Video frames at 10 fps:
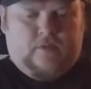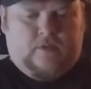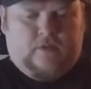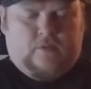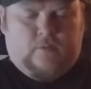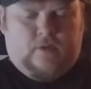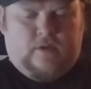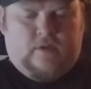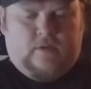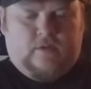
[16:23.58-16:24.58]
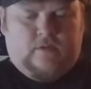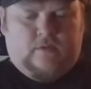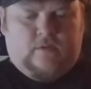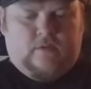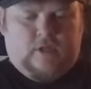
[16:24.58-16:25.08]
this
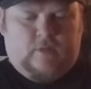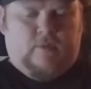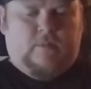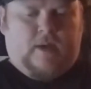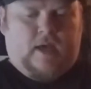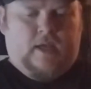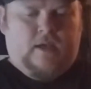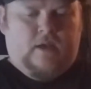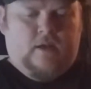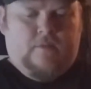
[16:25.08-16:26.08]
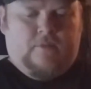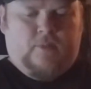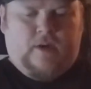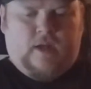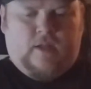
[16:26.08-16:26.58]
was a Goodwill buy,
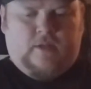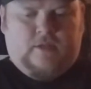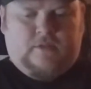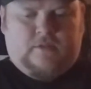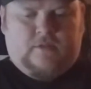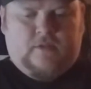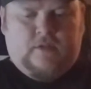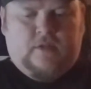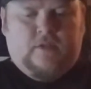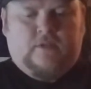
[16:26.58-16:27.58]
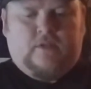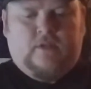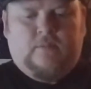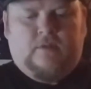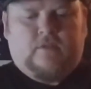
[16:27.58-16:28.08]
$3. It's going
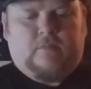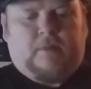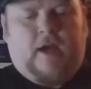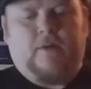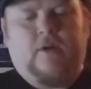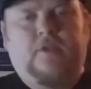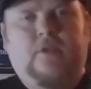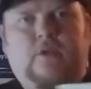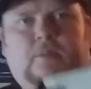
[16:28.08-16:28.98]
to be Spyro: The New